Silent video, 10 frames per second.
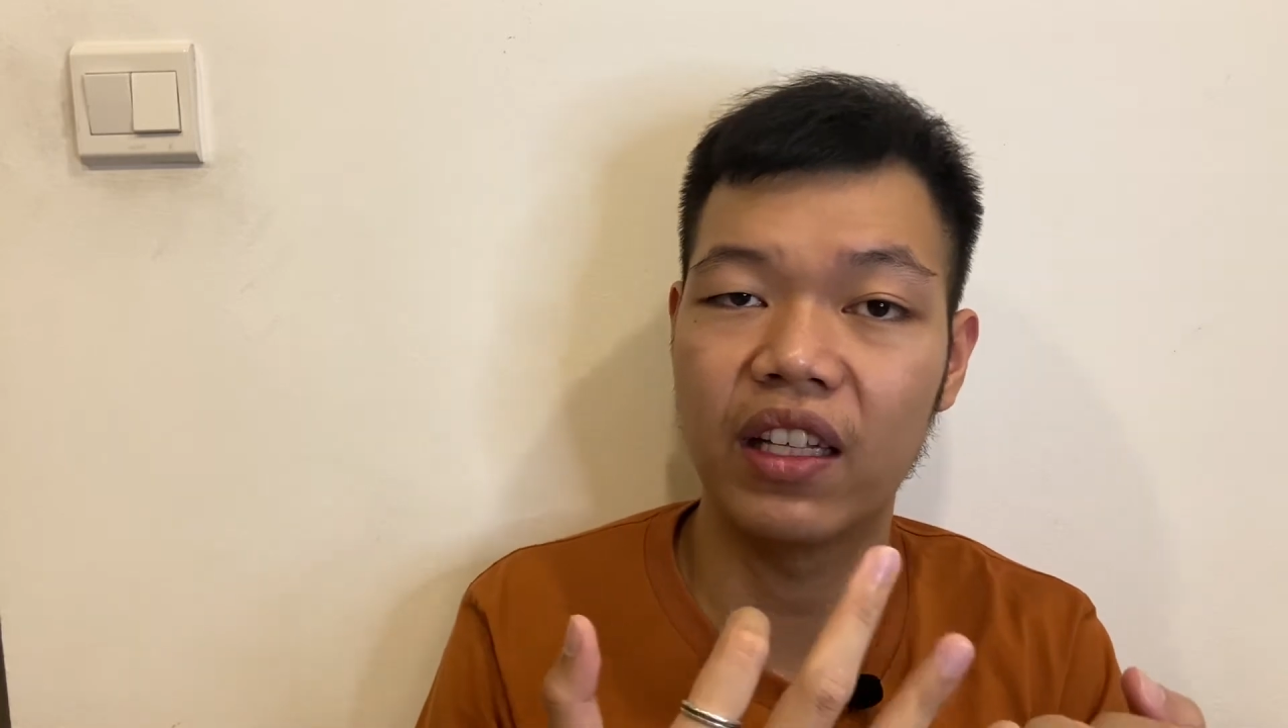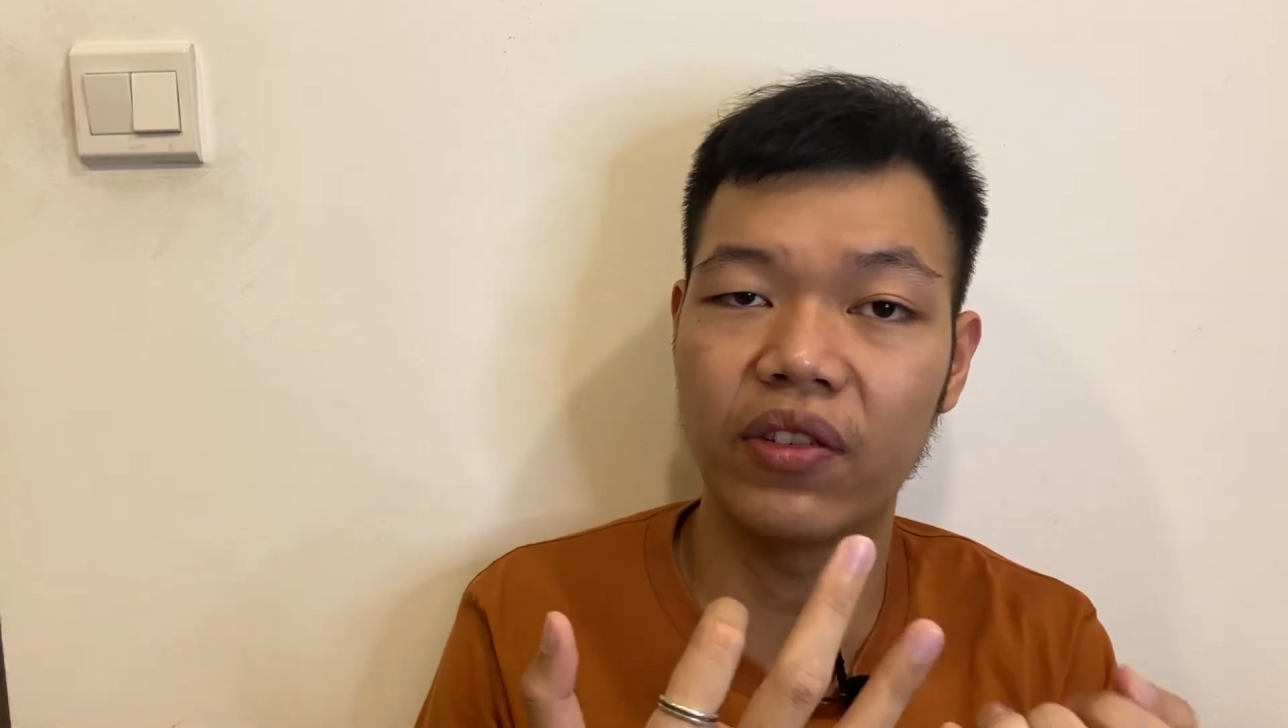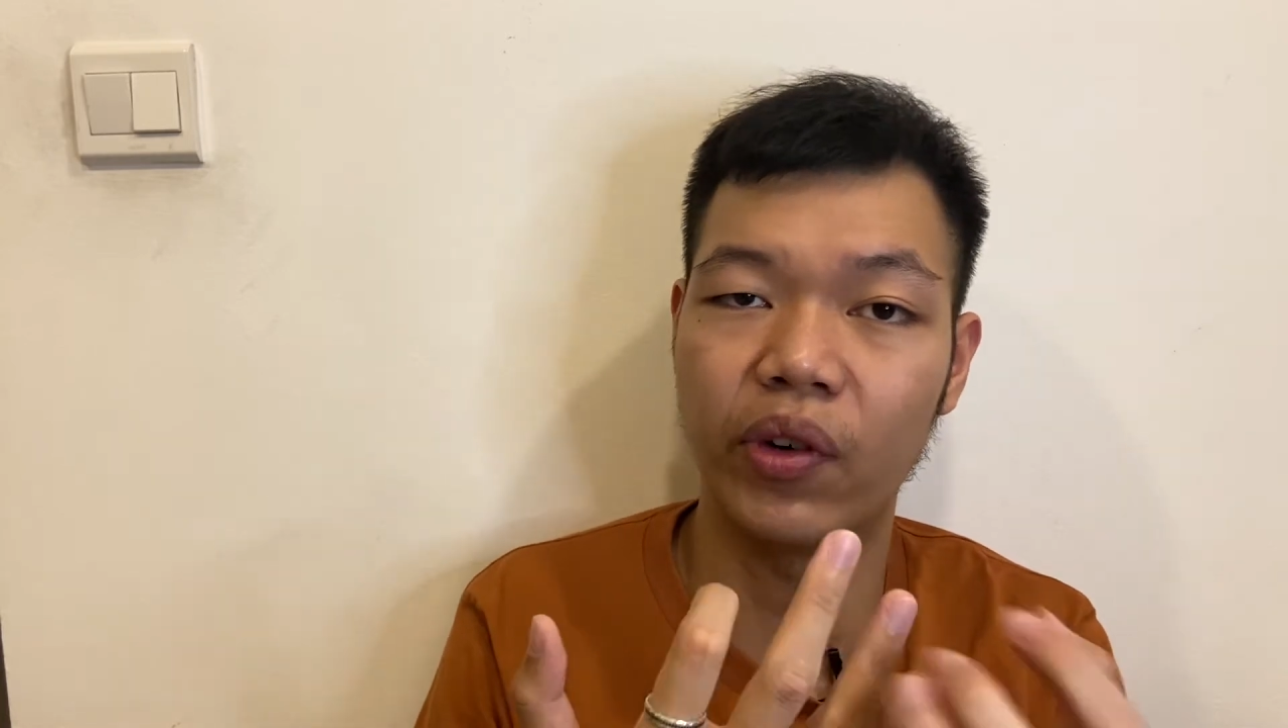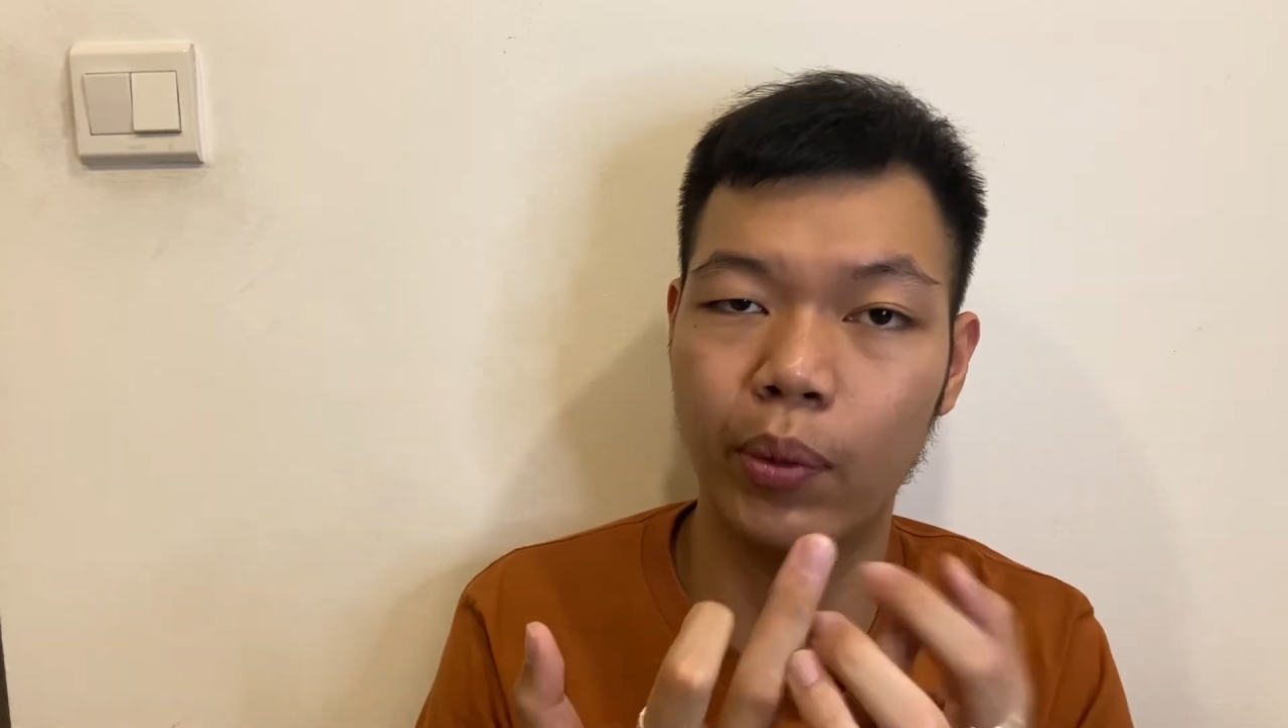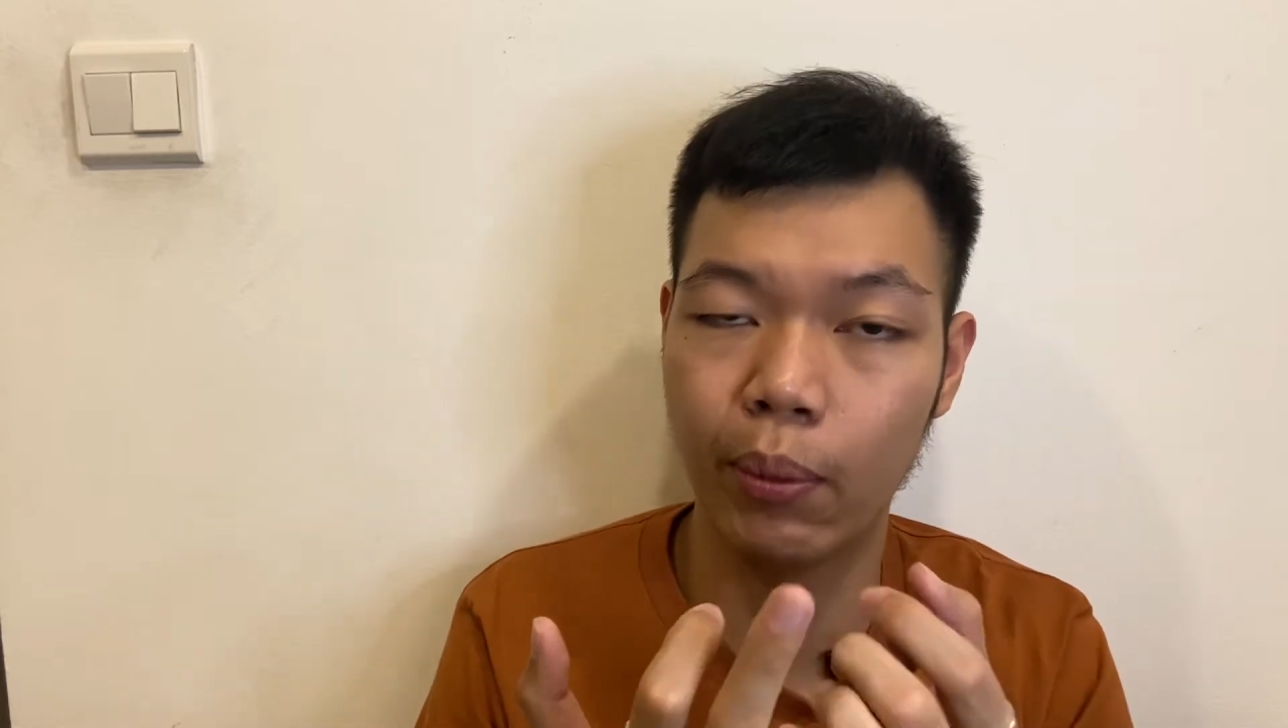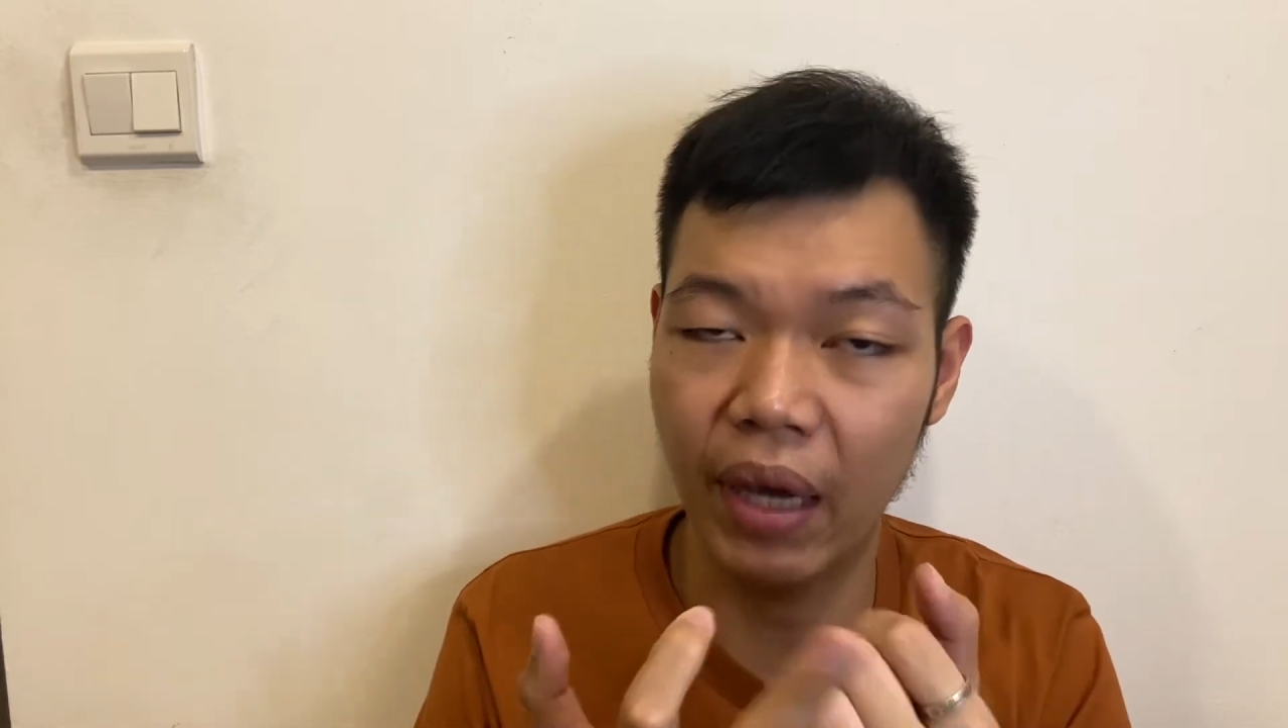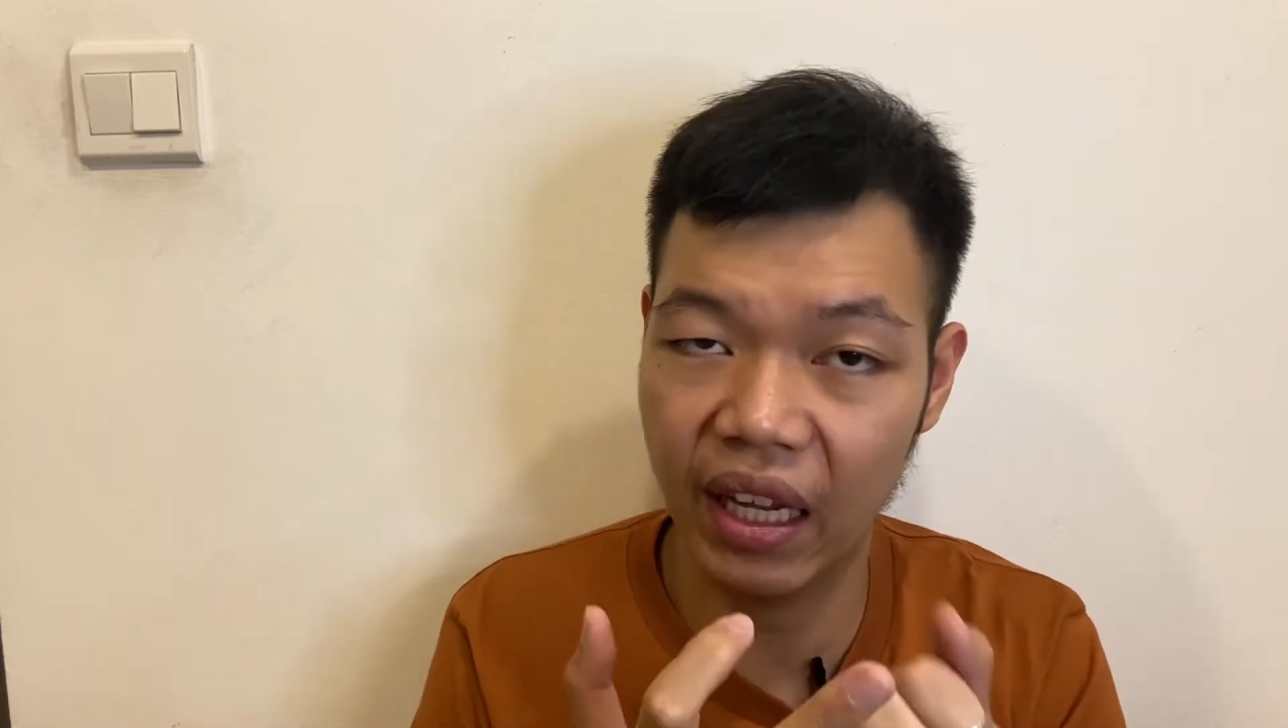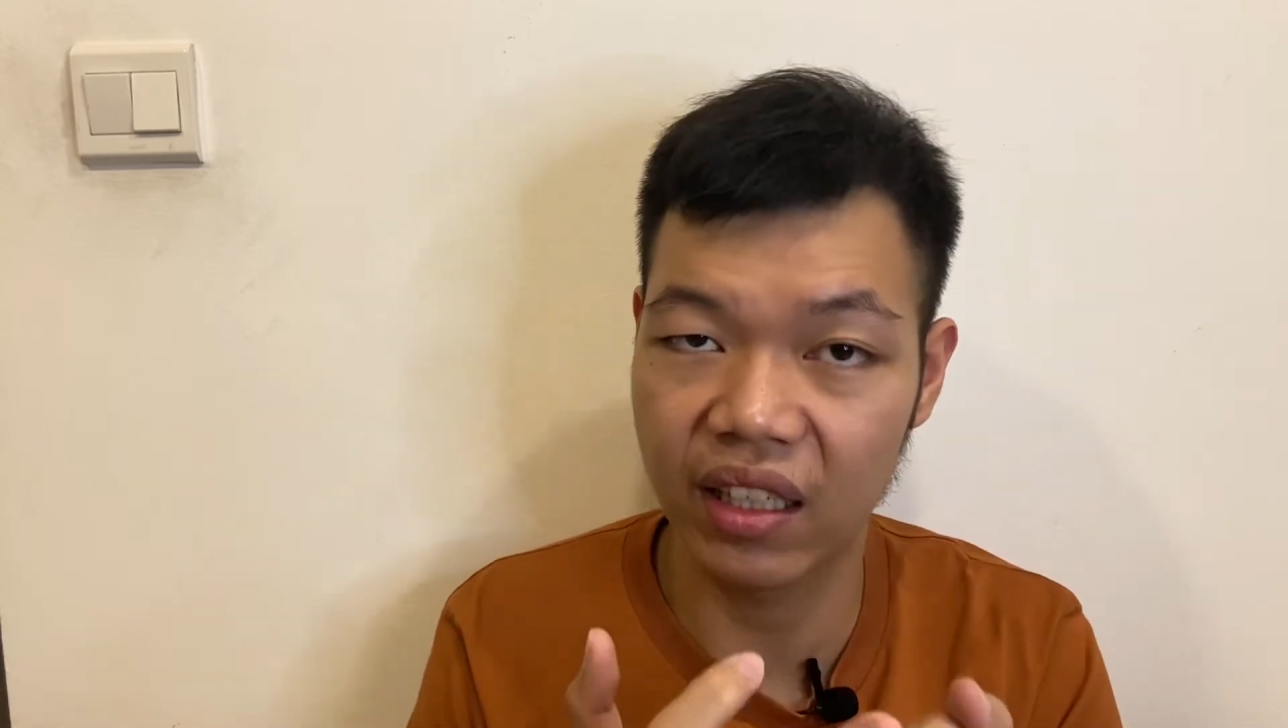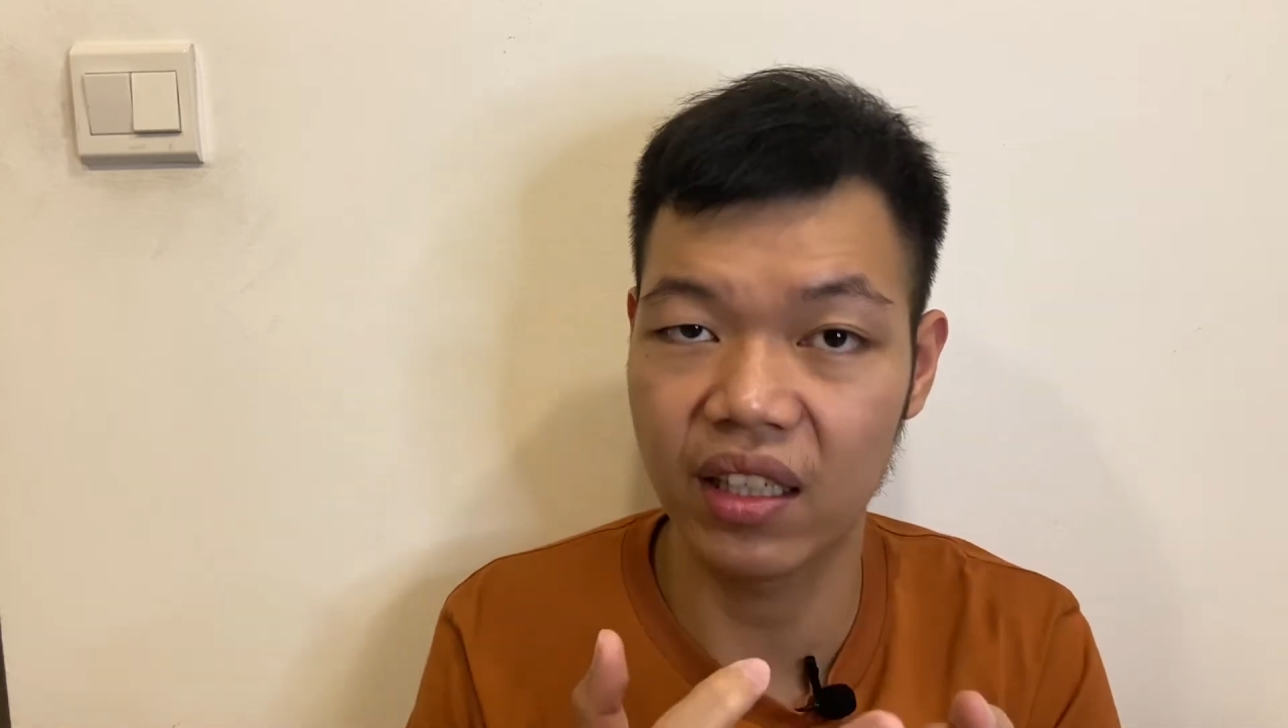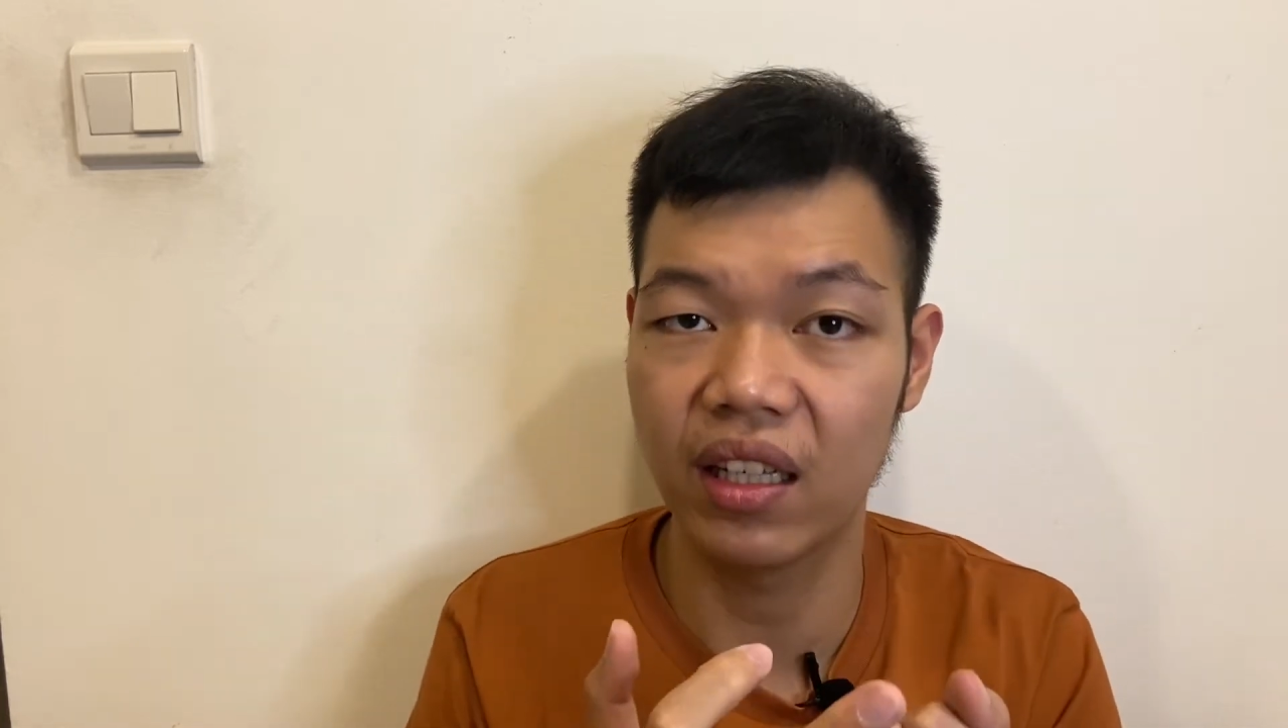from the
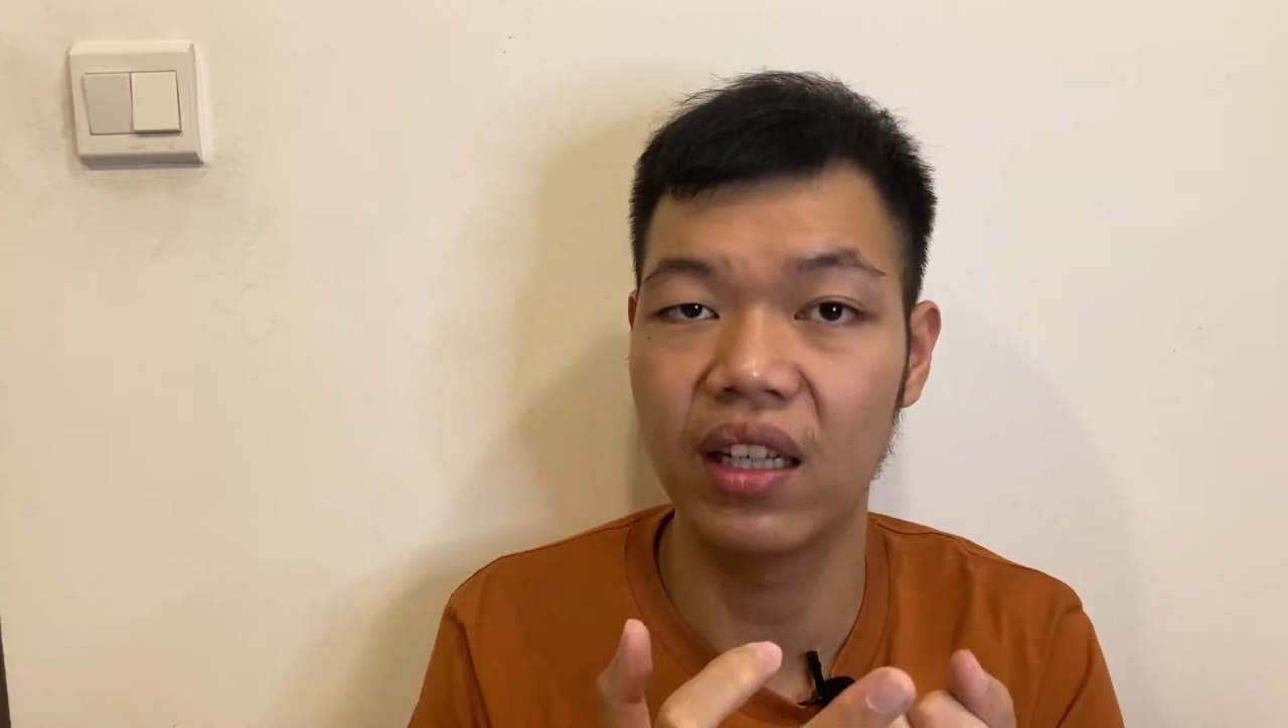banks,